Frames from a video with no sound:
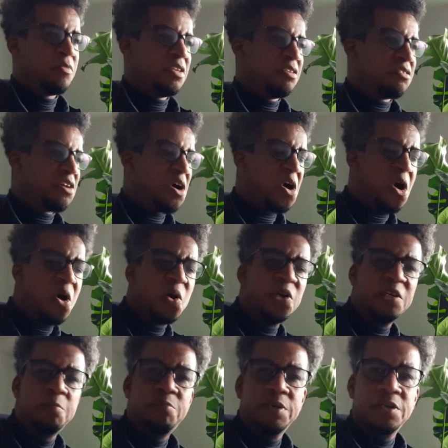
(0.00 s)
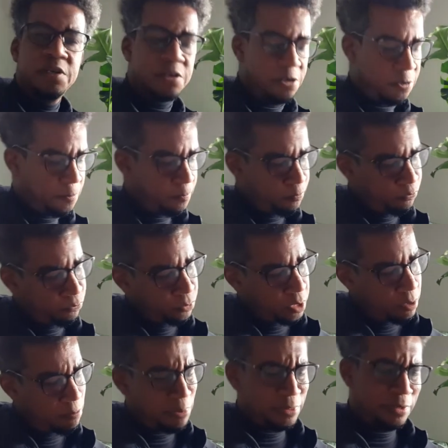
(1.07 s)
It's a hearty beer.
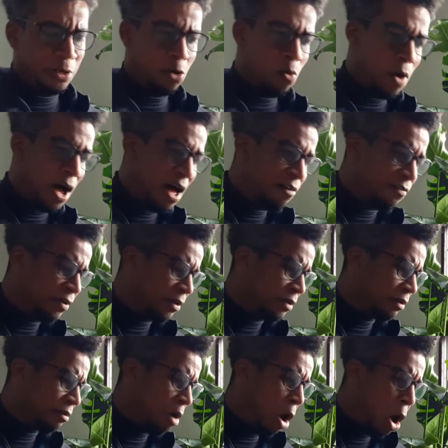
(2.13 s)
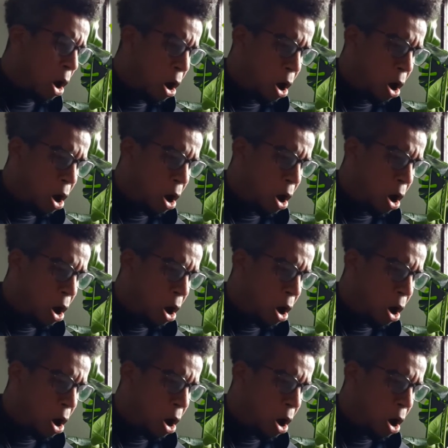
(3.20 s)
But the guava, oh,